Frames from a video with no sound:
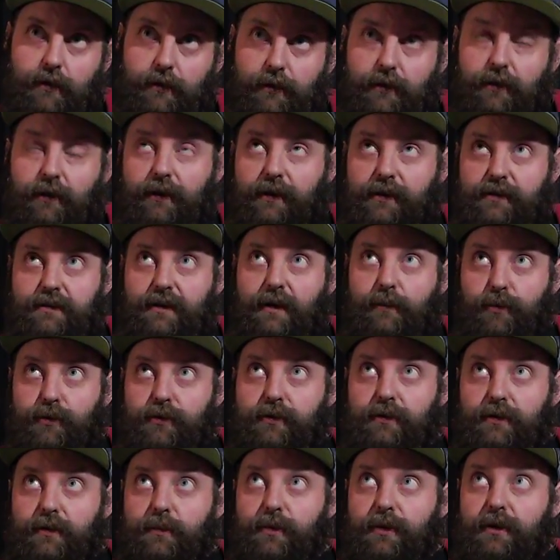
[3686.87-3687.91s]
Not like
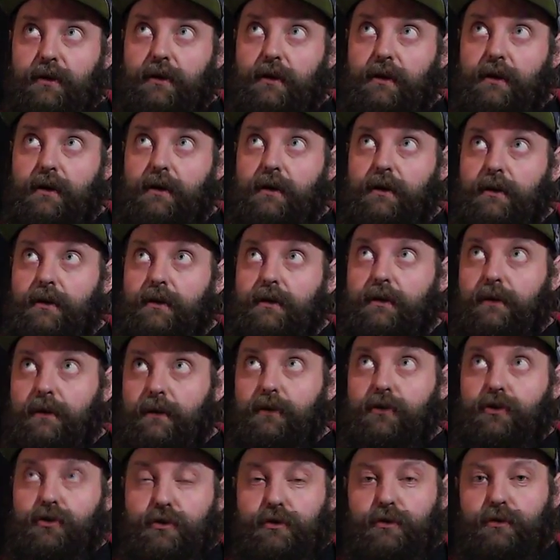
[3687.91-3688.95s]
W, but
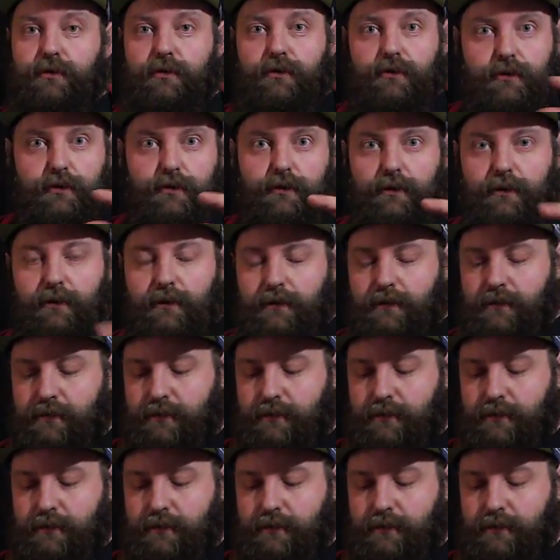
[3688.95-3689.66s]
U.